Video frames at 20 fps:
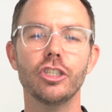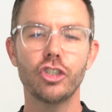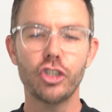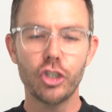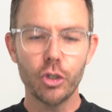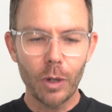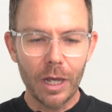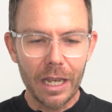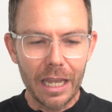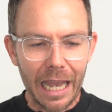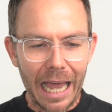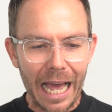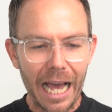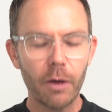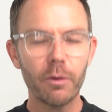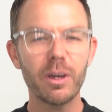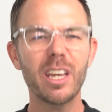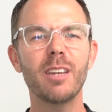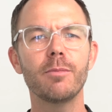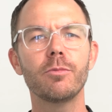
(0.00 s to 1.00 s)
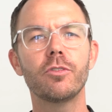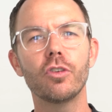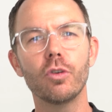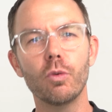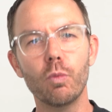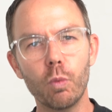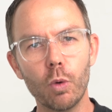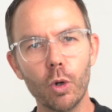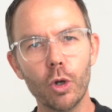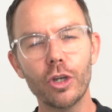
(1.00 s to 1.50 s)
to allow Him to
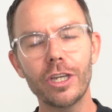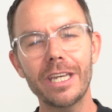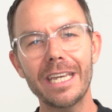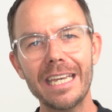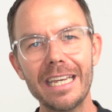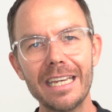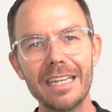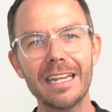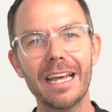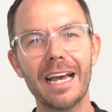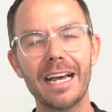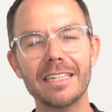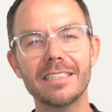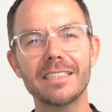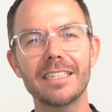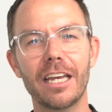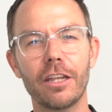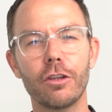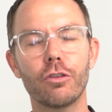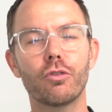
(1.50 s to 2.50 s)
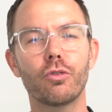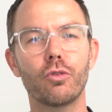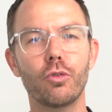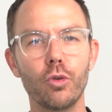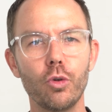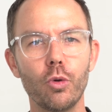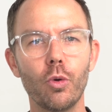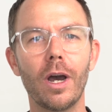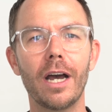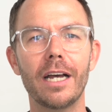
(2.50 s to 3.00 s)
work in us and
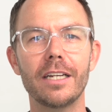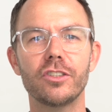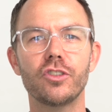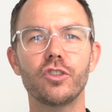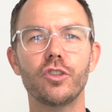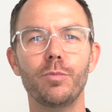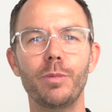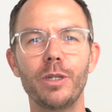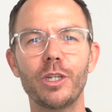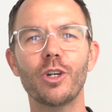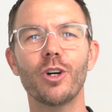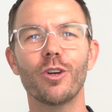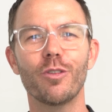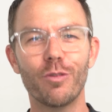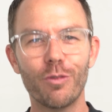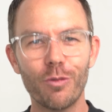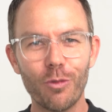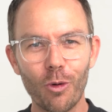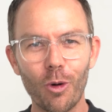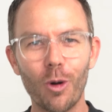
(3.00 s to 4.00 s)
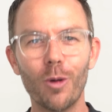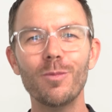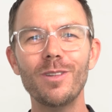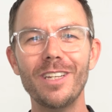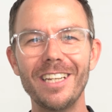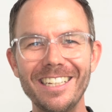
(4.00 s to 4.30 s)
through us to be conformed